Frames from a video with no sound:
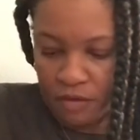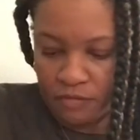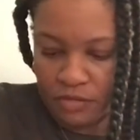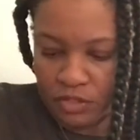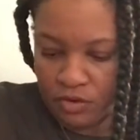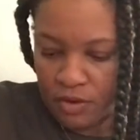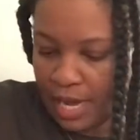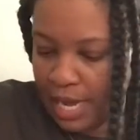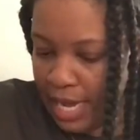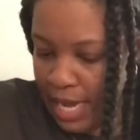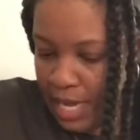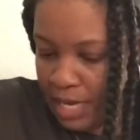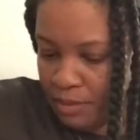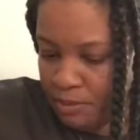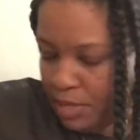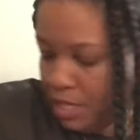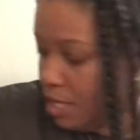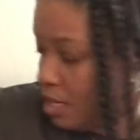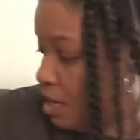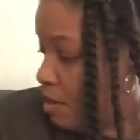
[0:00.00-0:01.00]
I had to
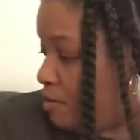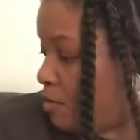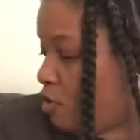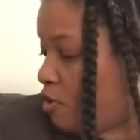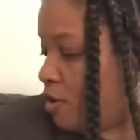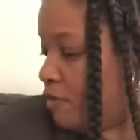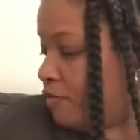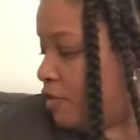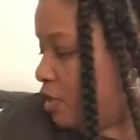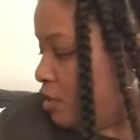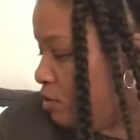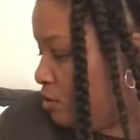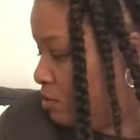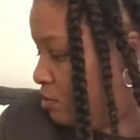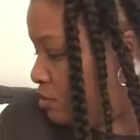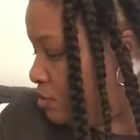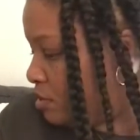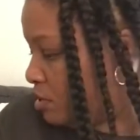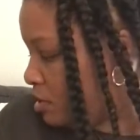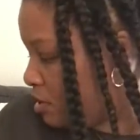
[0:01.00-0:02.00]
pick up more of
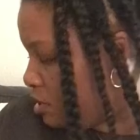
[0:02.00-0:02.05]
those.